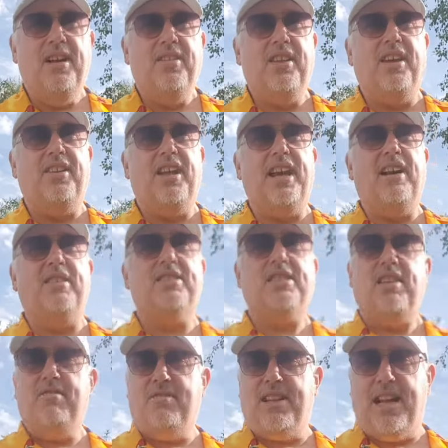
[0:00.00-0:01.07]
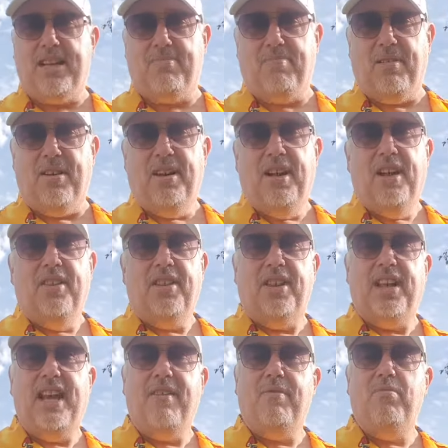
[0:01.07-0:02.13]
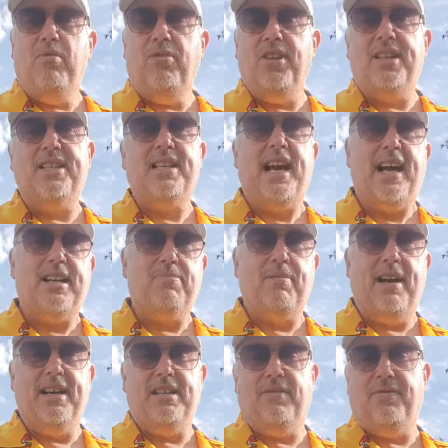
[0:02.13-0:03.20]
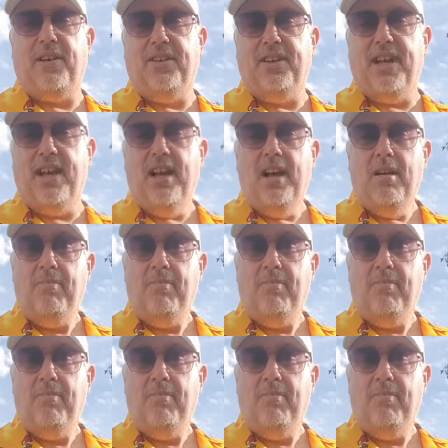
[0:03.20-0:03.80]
that they are so desperate that they even want the taxpayer to fund it